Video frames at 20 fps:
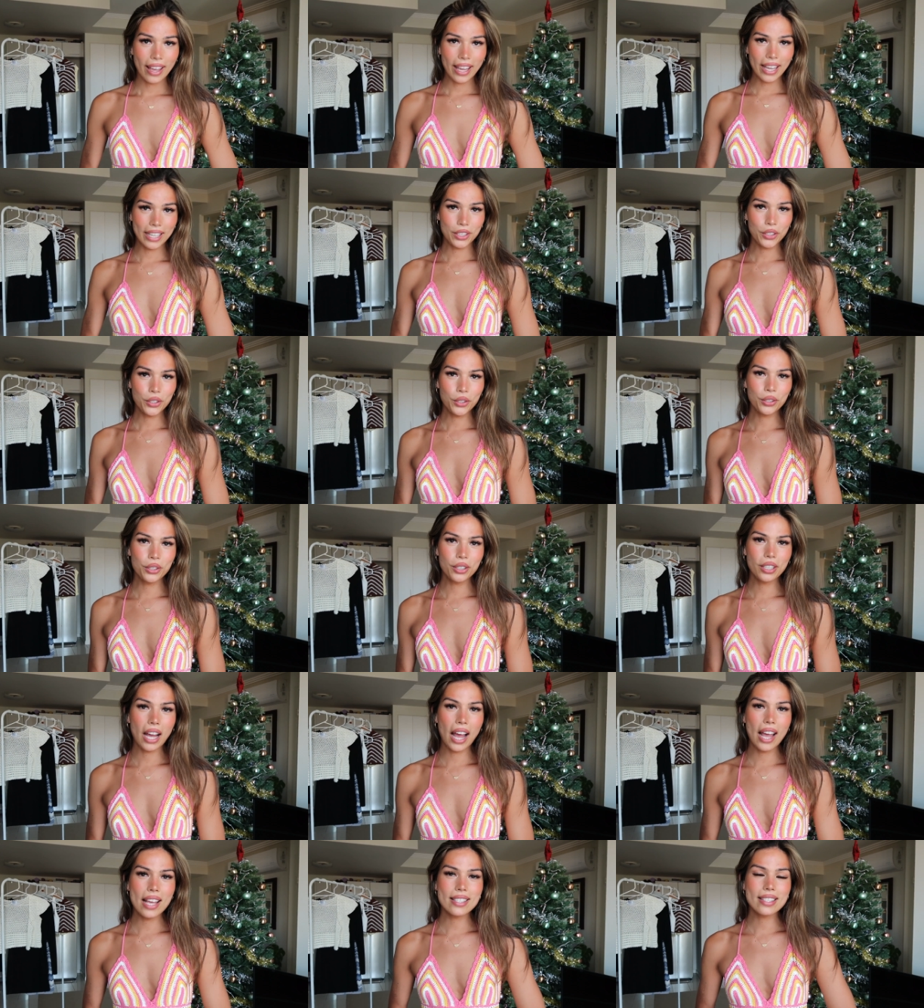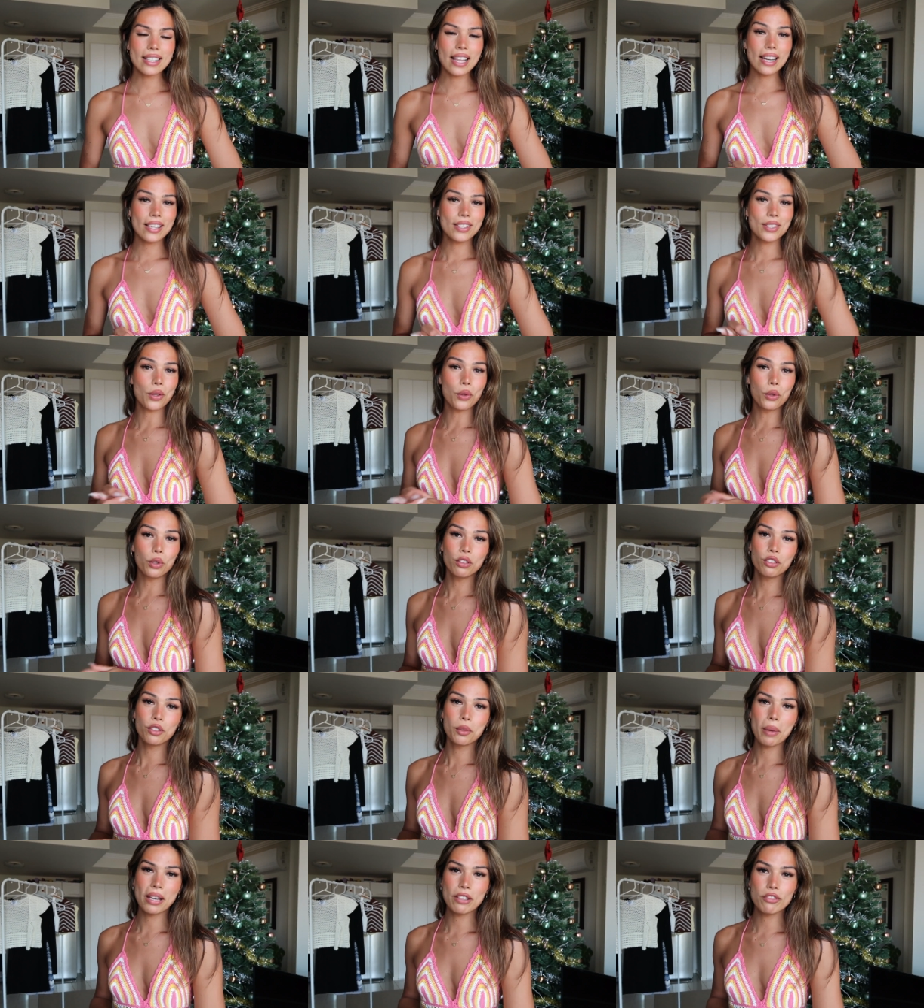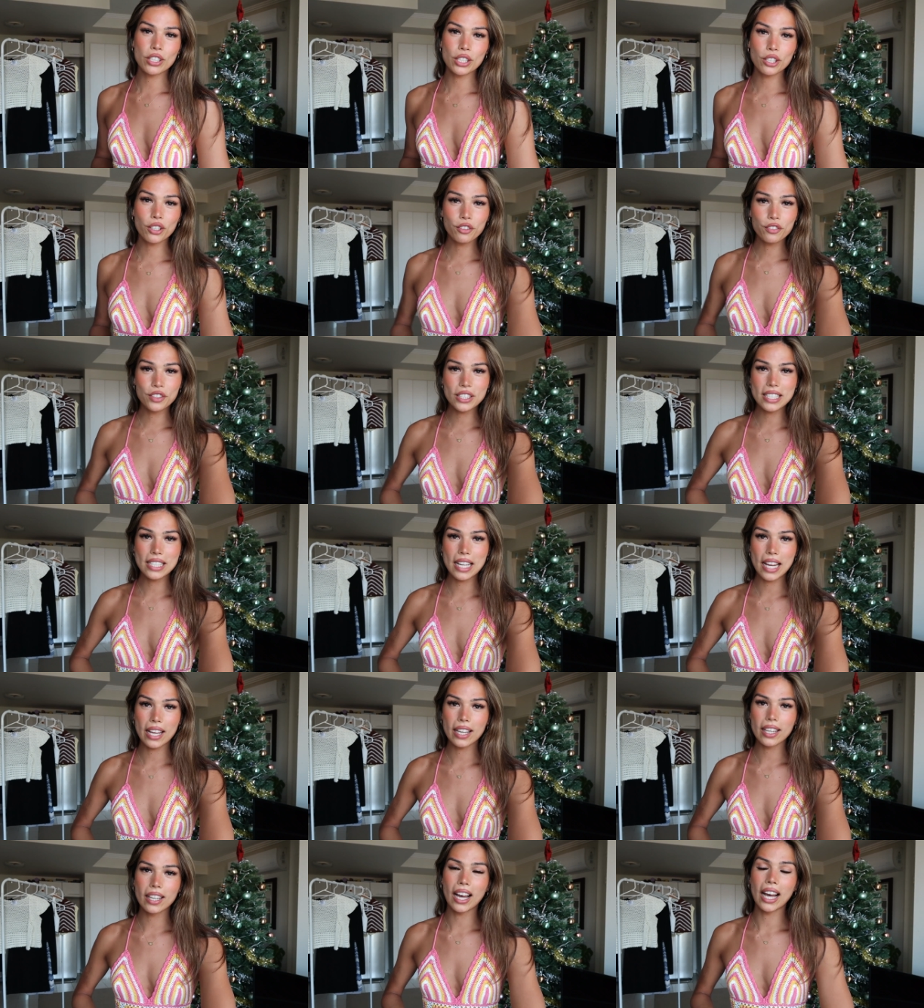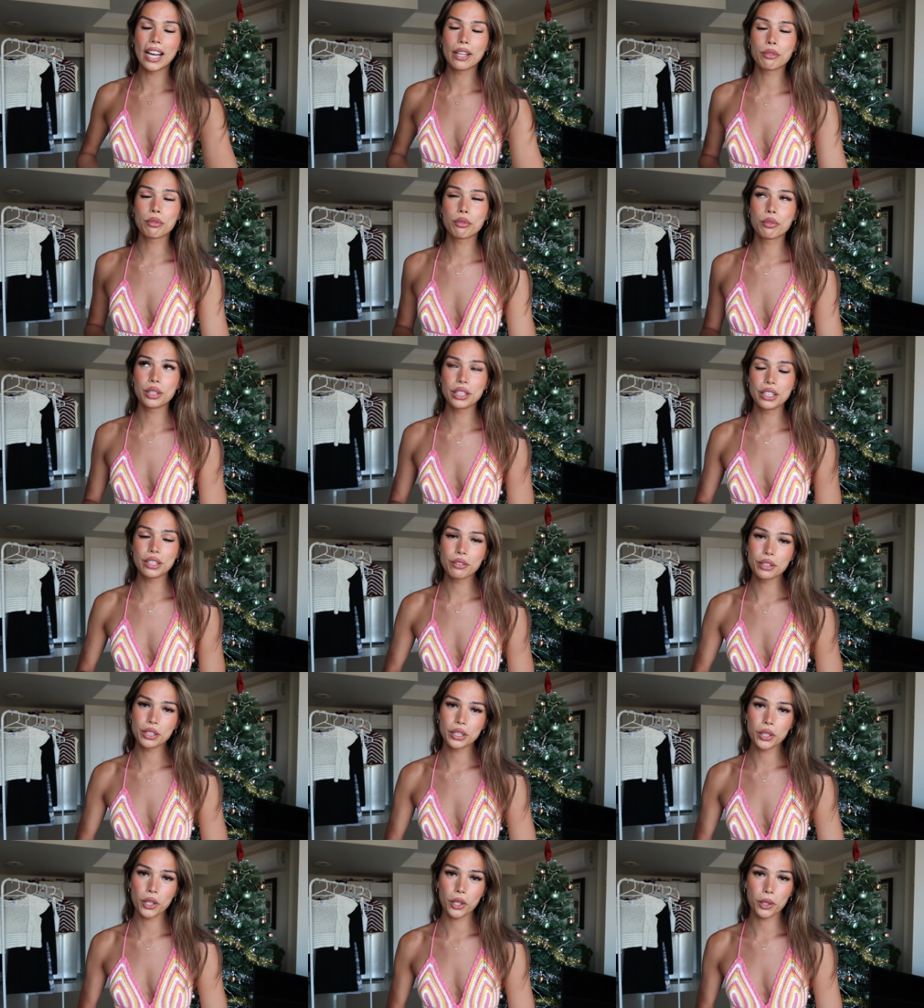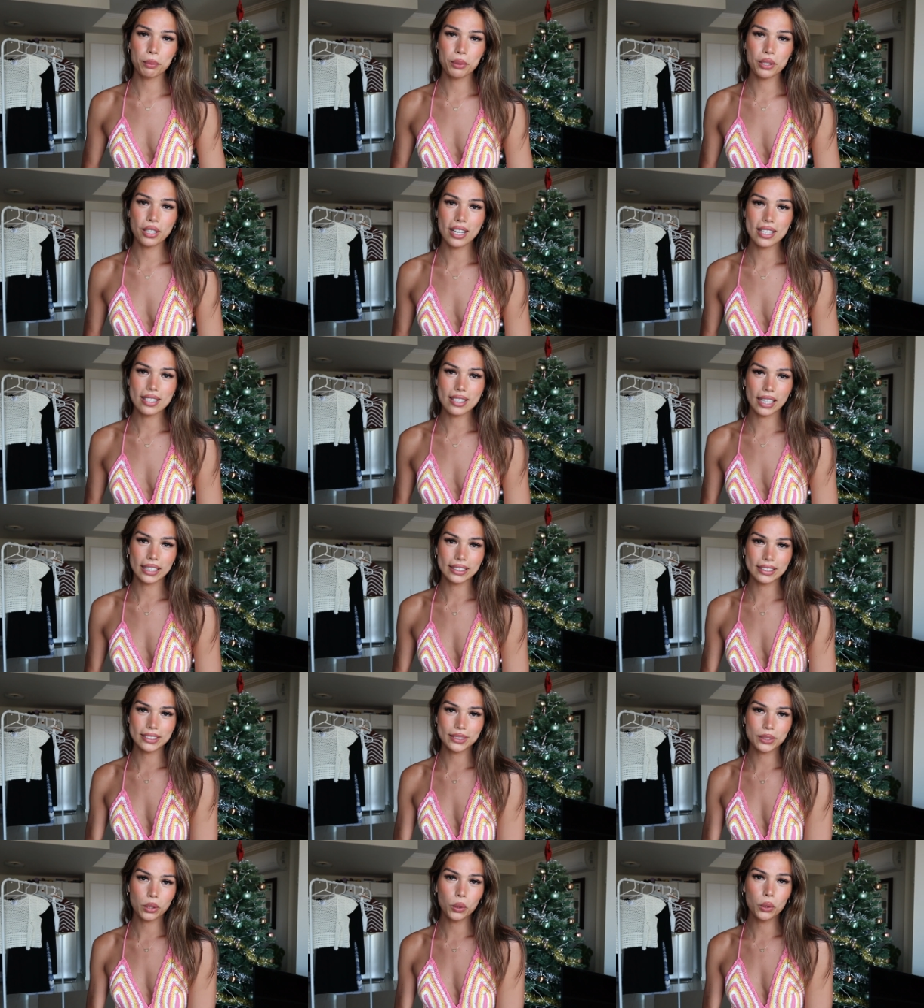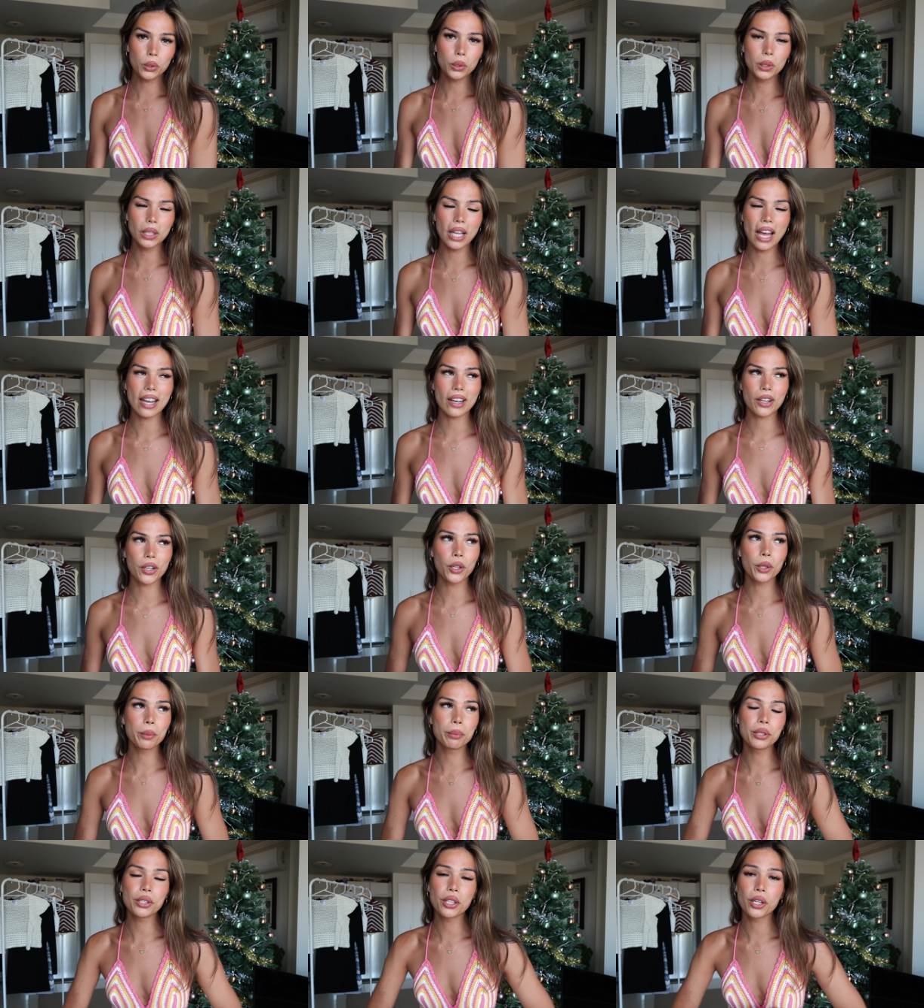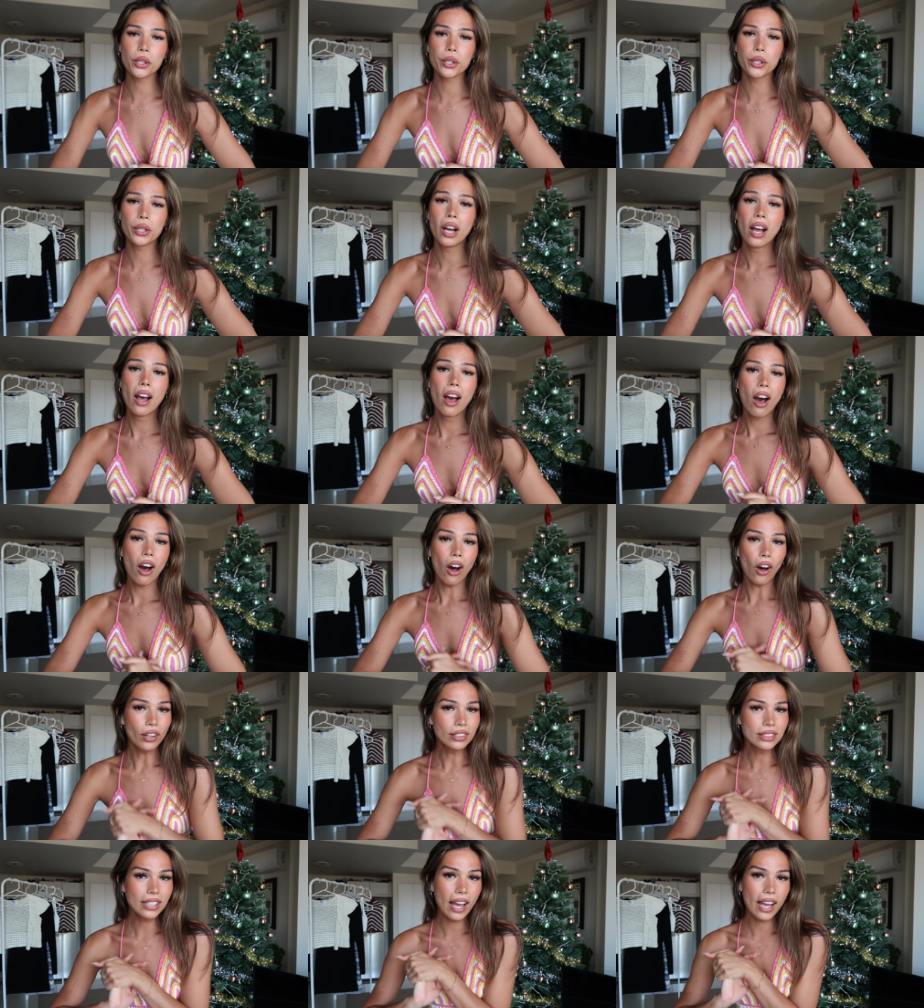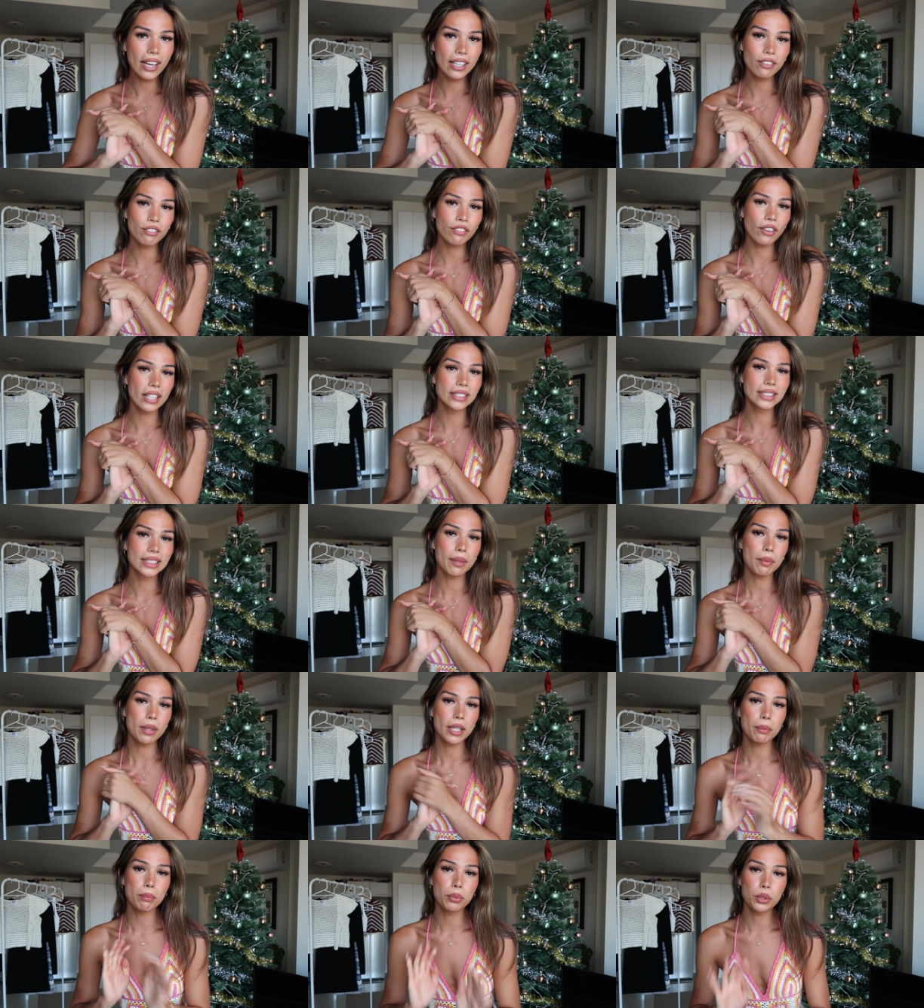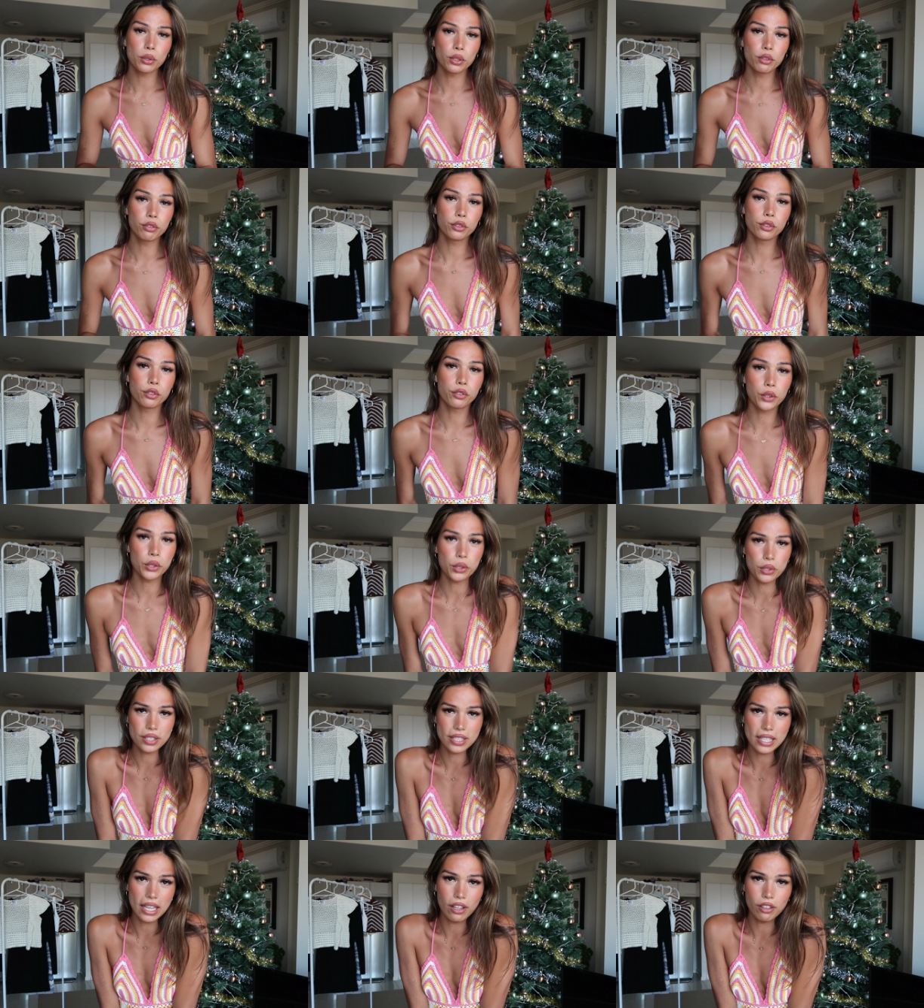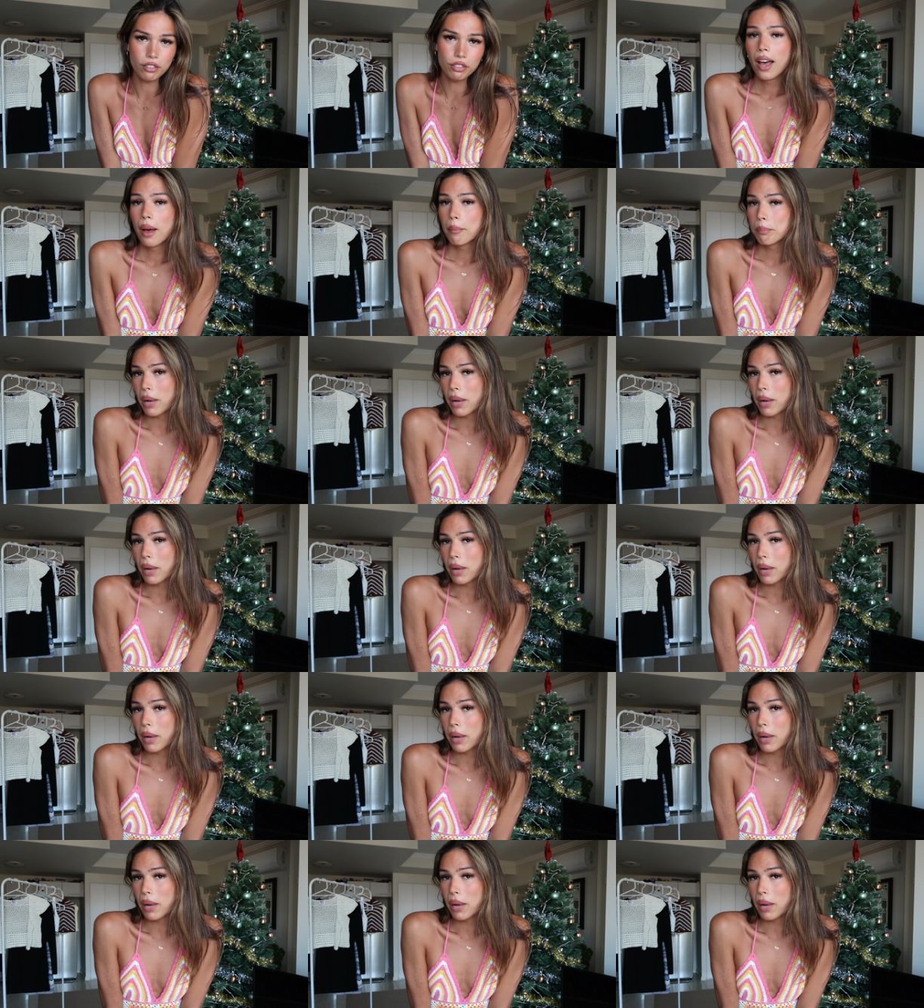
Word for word: Anywho, you guys, that is all for my video for today. I really, really hope you guys like this haul and I hope you go online and find something beautiful for yourself.